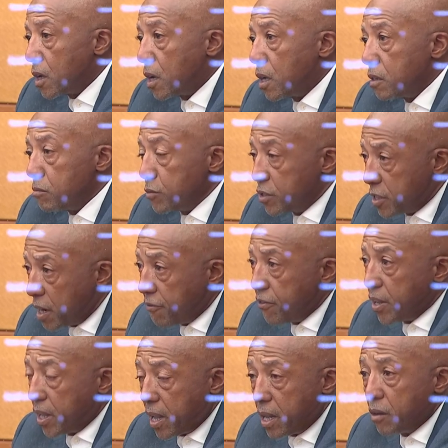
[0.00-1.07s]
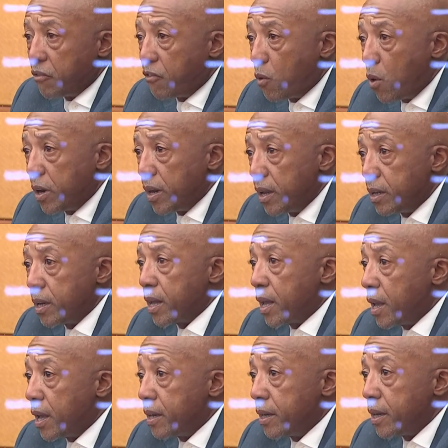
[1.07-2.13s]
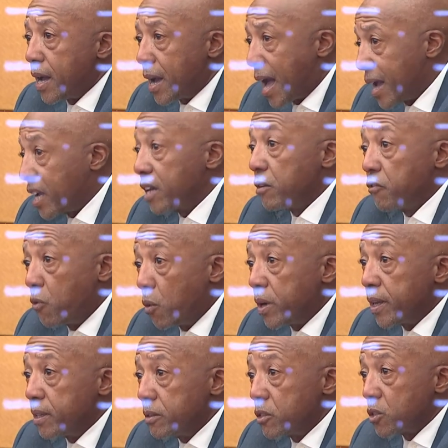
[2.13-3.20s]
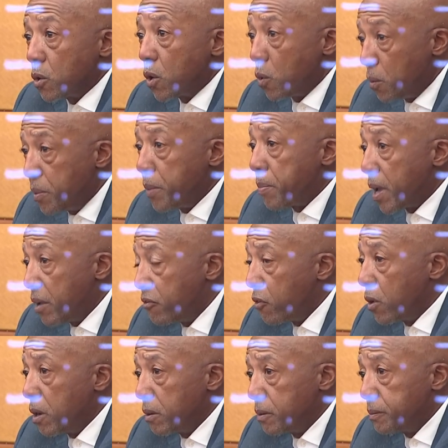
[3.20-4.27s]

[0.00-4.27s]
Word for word: Uh, Jeffrey can afford it, and I can afford it, so it will be paid for.